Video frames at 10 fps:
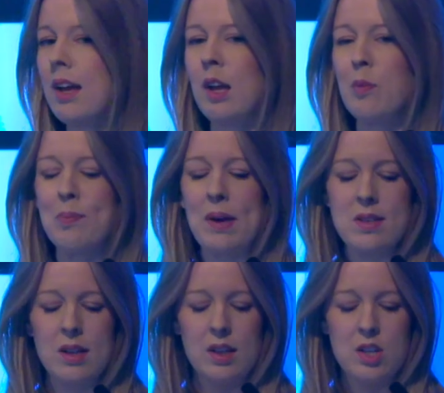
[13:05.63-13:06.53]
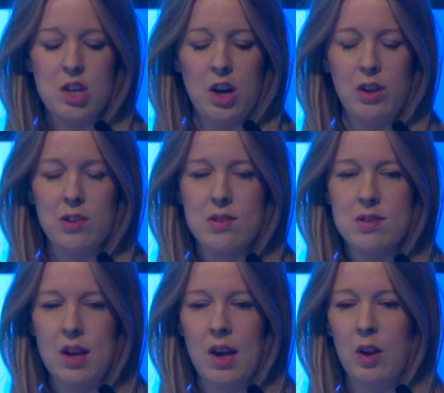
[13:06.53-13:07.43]
It basically
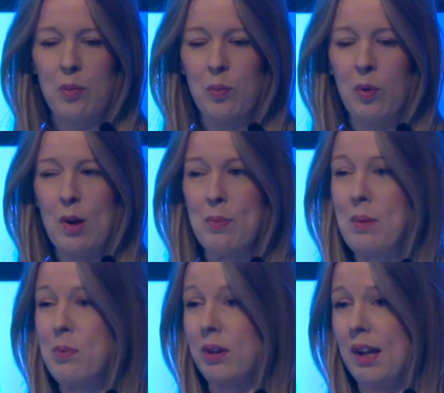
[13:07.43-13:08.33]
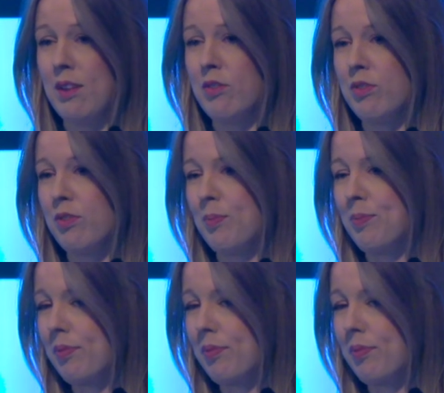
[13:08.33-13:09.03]
shows where people live,